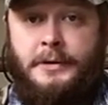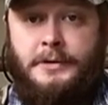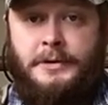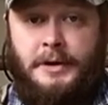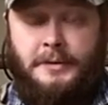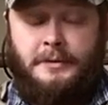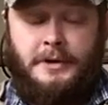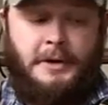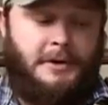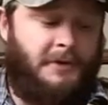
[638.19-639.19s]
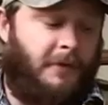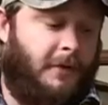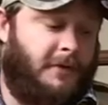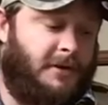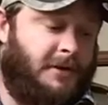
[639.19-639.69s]
So as
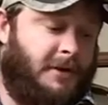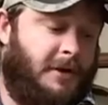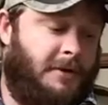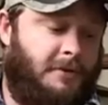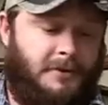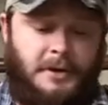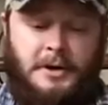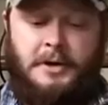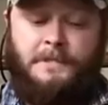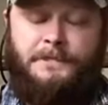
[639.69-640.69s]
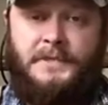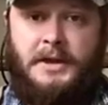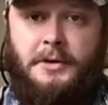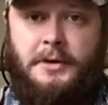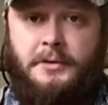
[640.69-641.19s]
far as this goes,
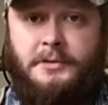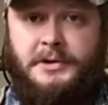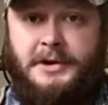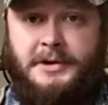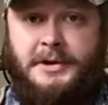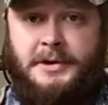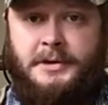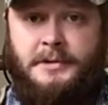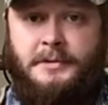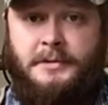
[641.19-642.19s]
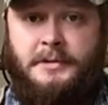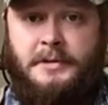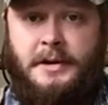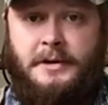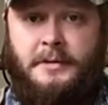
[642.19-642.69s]
you're going to sit there
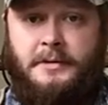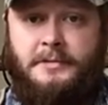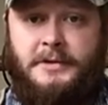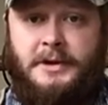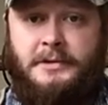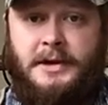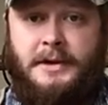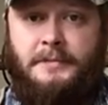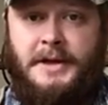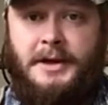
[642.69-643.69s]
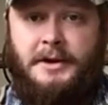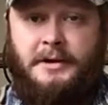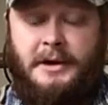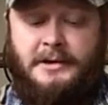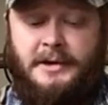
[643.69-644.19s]
and you're going to toss that bait. You
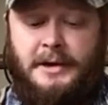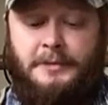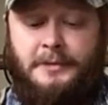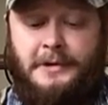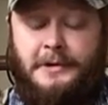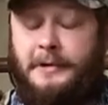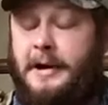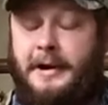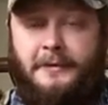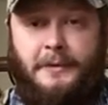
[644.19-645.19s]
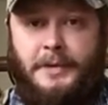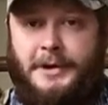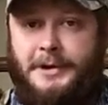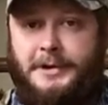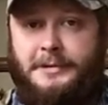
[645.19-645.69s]
got top water.
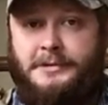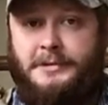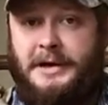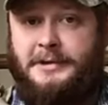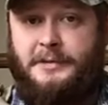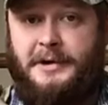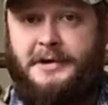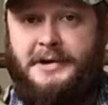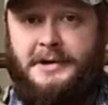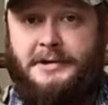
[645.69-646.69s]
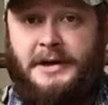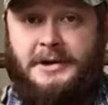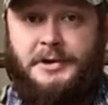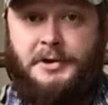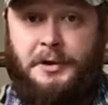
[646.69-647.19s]
Everybody knows that's where you toss that
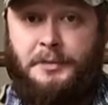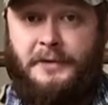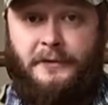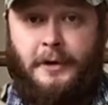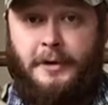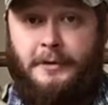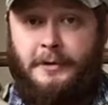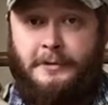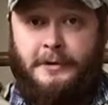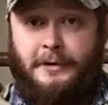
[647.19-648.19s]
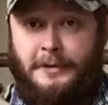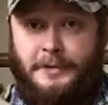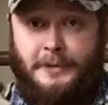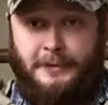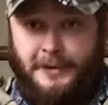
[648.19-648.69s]
stupid frog on the top of
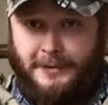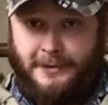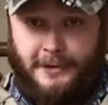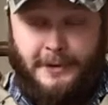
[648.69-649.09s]
the water.